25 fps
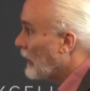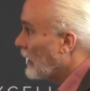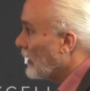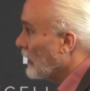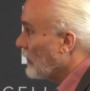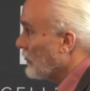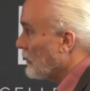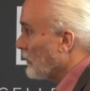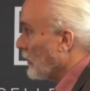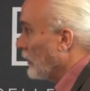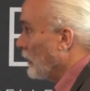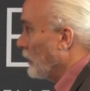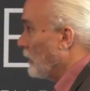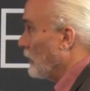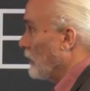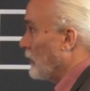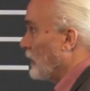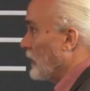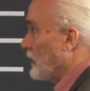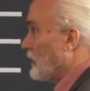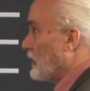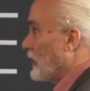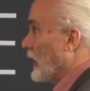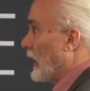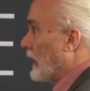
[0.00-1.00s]
So
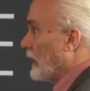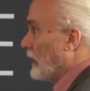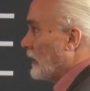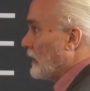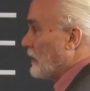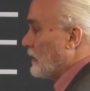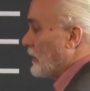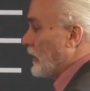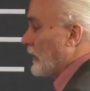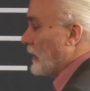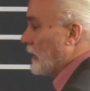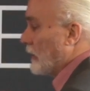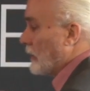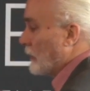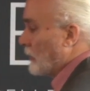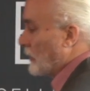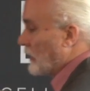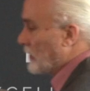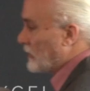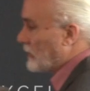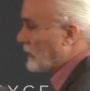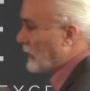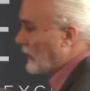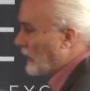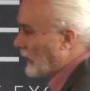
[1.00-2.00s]
the challenge here
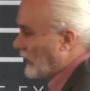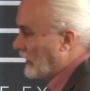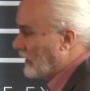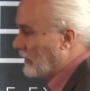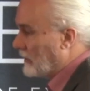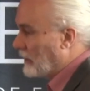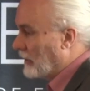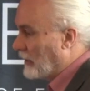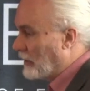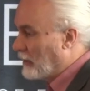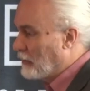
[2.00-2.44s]
was that